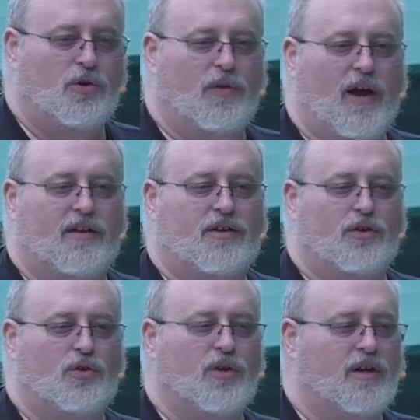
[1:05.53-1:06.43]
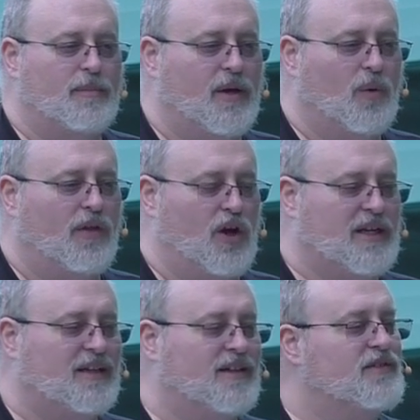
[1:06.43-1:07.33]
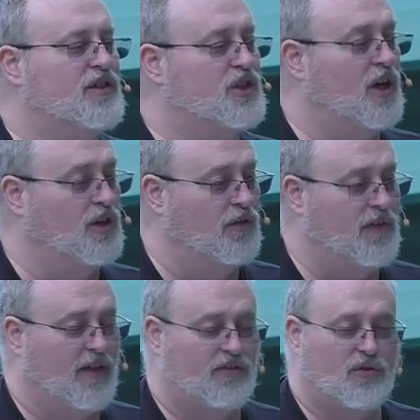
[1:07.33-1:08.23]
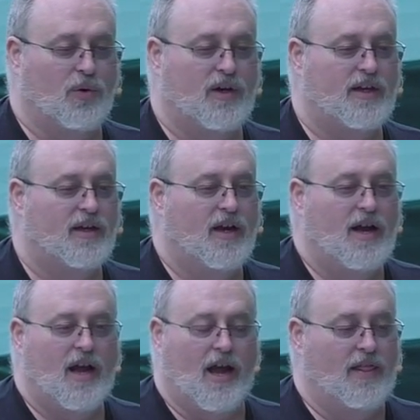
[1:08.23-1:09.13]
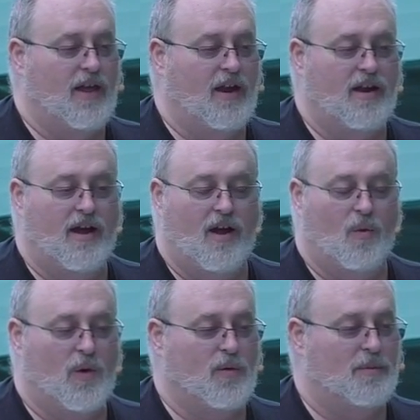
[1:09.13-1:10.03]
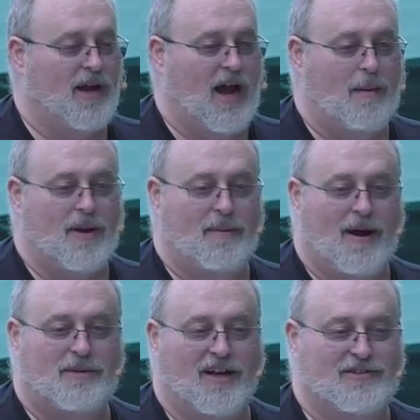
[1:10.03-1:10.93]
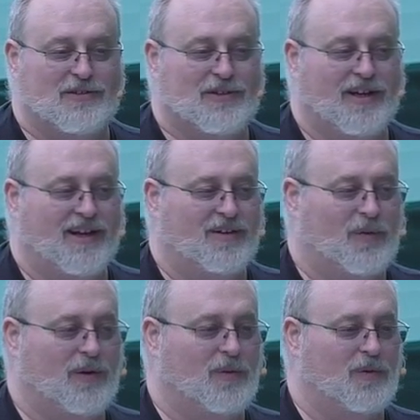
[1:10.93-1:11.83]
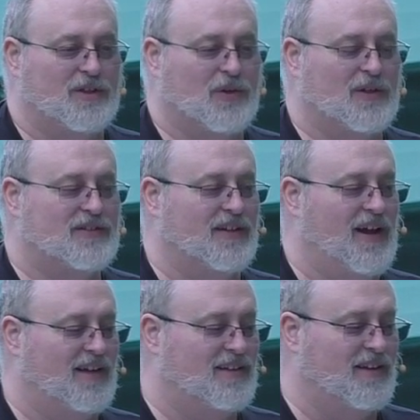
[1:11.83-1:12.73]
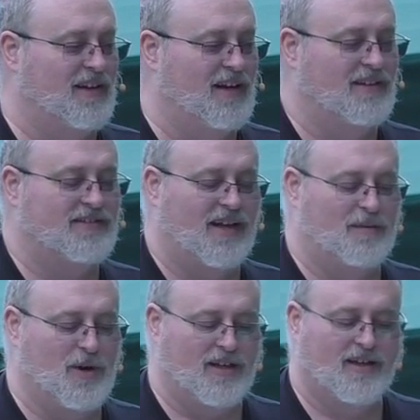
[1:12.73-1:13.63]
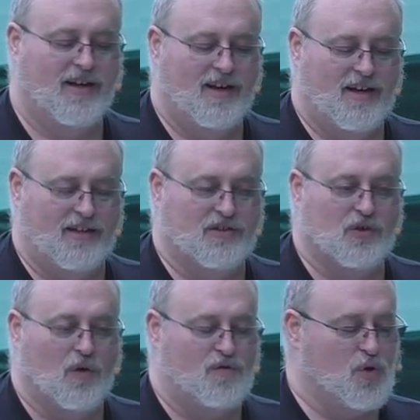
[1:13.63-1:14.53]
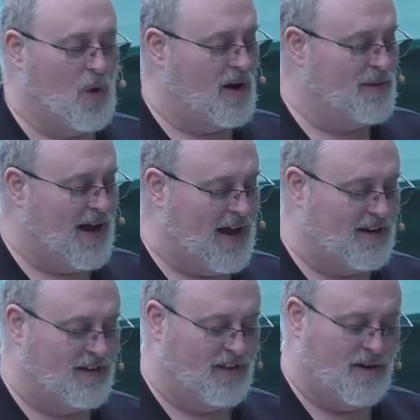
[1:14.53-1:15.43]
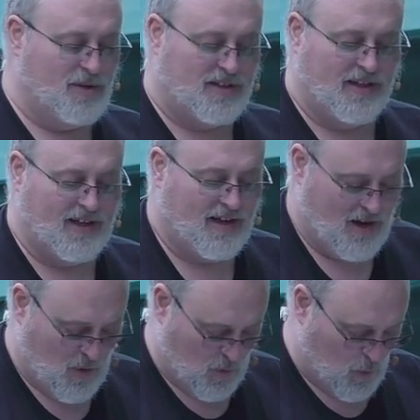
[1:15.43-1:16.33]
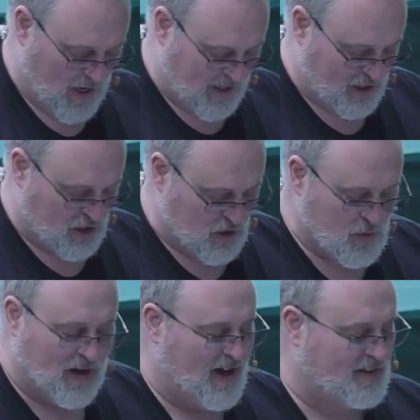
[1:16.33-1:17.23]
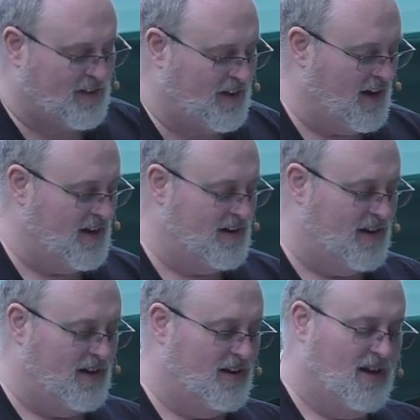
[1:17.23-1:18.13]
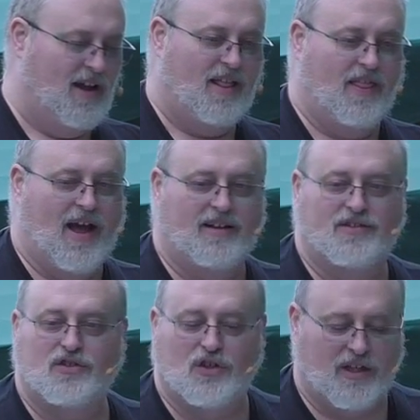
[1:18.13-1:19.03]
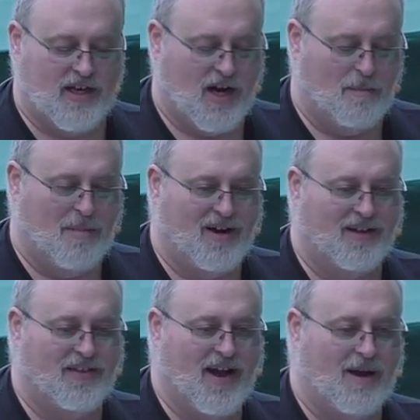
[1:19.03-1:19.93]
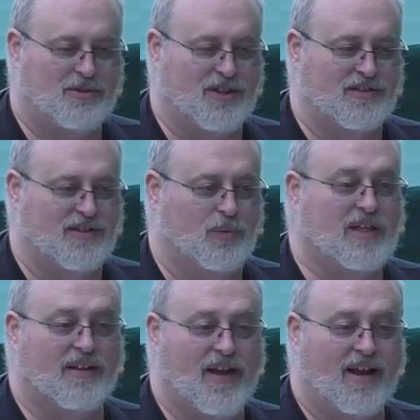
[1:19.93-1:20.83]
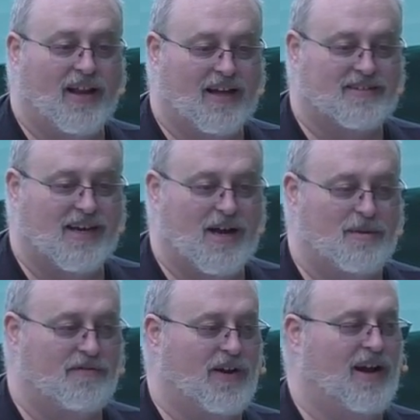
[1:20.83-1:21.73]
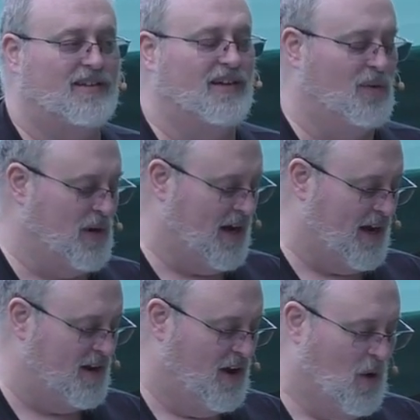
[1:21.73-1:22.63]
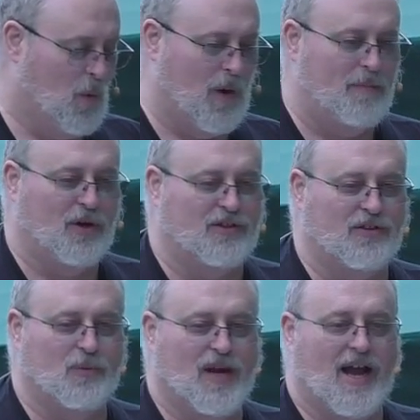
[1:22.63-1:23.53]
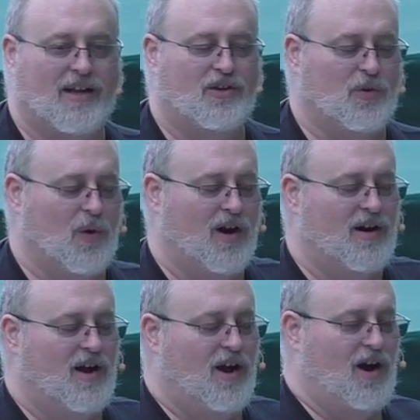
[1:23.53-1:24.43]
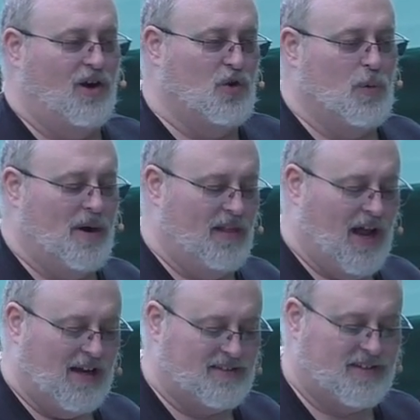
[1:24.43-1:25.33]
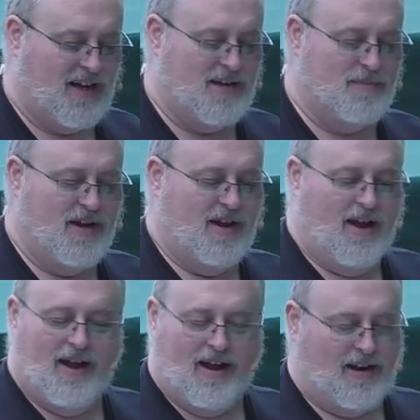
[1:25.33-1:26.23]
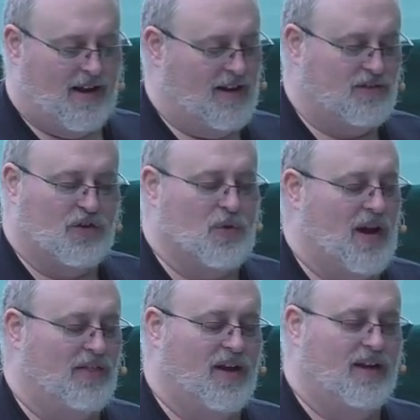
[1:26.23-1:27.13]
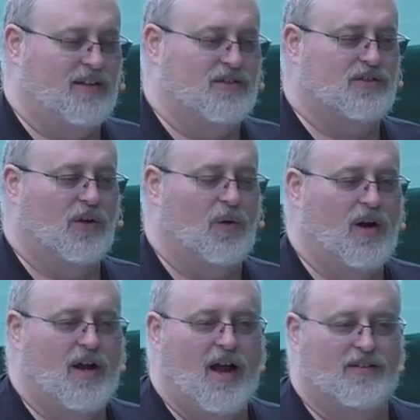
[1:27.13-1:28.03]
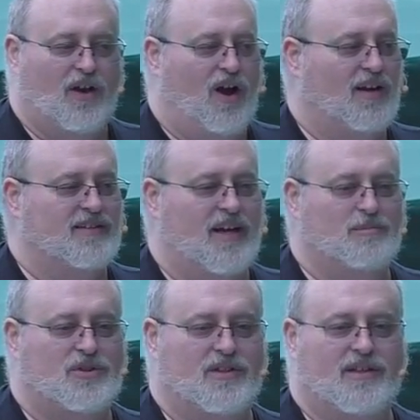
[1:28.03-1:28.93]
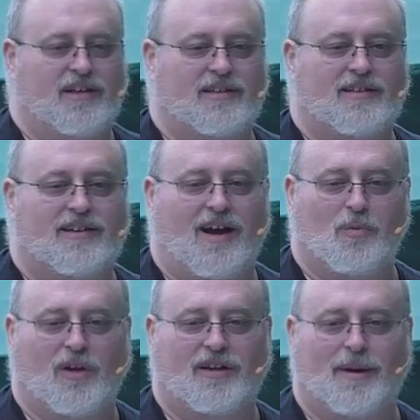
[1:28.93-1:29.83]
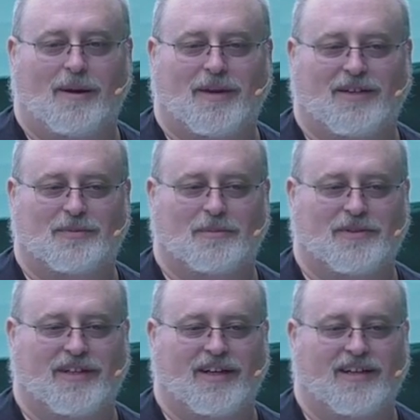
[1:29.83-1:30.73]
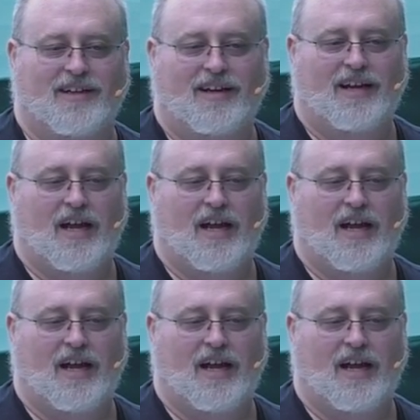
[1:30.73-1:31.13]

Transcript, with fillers: you do that, you do need to meet with our deacons and share your faith story. And then uh, we will be happy to baptize you today. We will rejoice in that and, and celebrate. And so if you want to be added to the number today, we can do that. And uh, that is certainly among the options. And we did that last time. In fact, uh, we had one person we added to our, our group on the last time. And, and it's a great thing. And so as long as I'm still here, I'm willing to baptize people today.